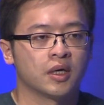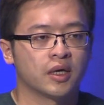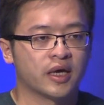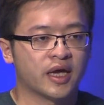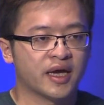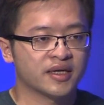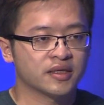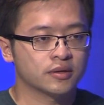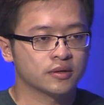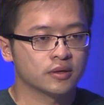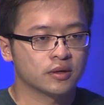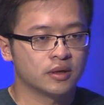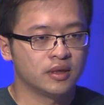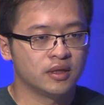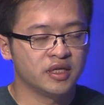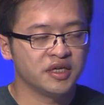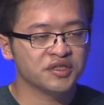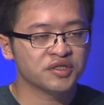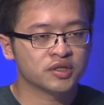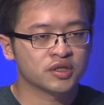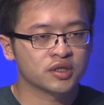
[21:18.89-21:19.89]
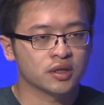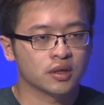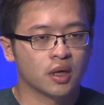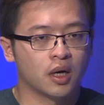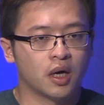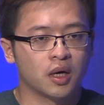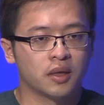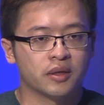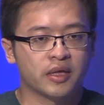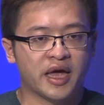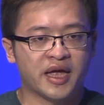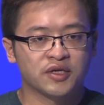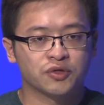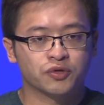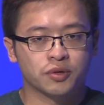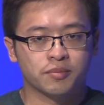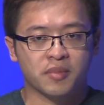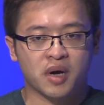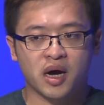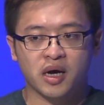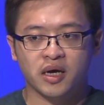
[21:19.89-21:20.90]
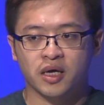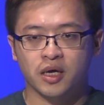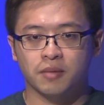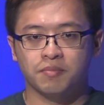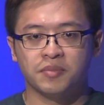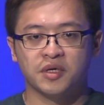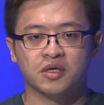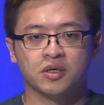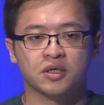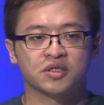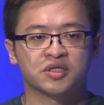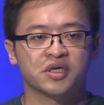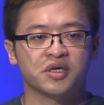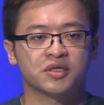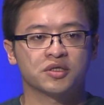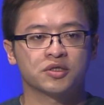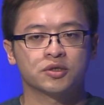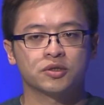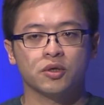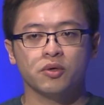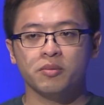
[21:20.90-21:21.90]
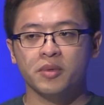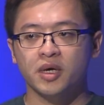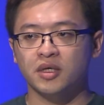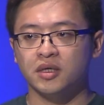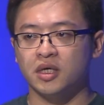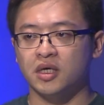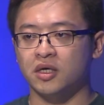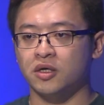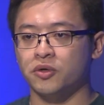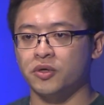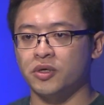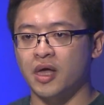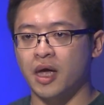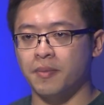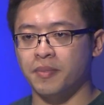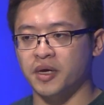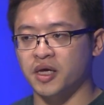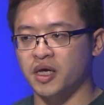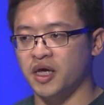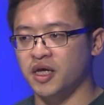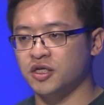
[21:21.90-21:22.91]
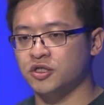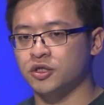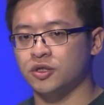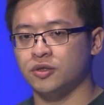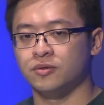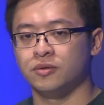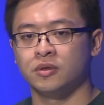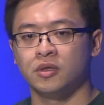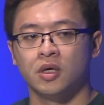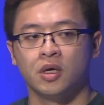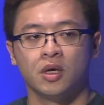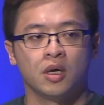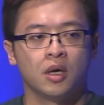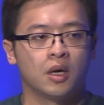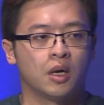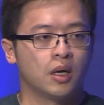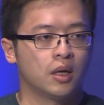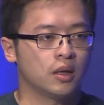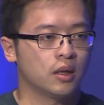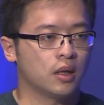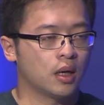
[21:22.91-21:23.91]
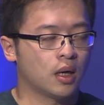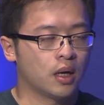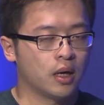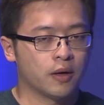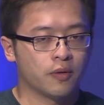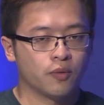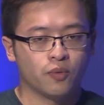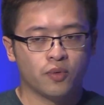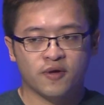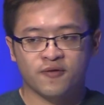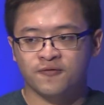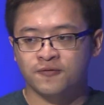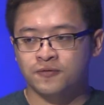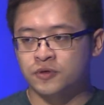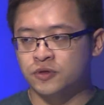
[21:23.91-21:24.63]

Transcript: get list on Android Market because there are so many good applications with